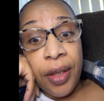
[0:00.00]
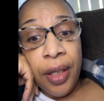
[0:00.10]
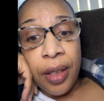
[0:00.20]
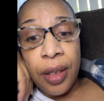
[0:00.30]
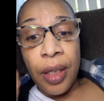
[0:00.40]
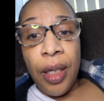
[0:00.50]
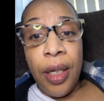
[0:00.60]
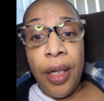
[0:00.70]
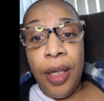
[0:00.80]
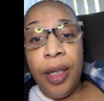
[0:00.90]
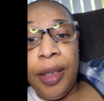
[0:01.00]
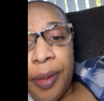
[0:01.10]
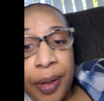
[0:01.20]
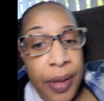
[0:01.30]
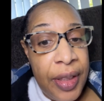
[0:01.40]
thing,
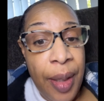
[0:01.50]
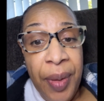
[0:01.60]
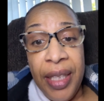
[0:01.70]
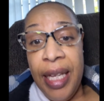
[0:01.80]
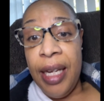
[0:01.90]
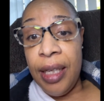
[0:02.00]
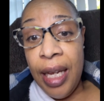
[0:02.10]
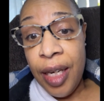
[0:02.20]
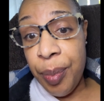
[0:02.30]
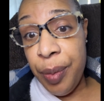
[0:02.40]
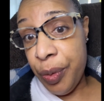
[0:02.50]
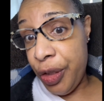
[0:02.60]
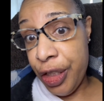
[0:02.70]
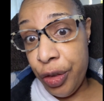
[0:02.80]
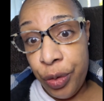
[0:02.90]
something that a lot of people
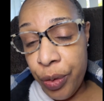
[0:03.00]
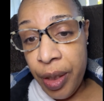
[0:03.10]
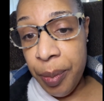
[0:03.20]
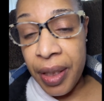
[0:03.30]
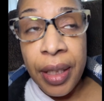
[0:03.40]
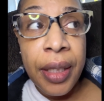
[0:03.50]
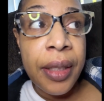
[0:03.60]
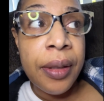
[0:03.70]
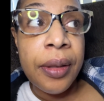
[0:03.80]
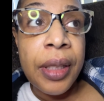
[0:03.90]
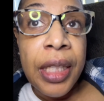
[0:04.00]
just dream of getting.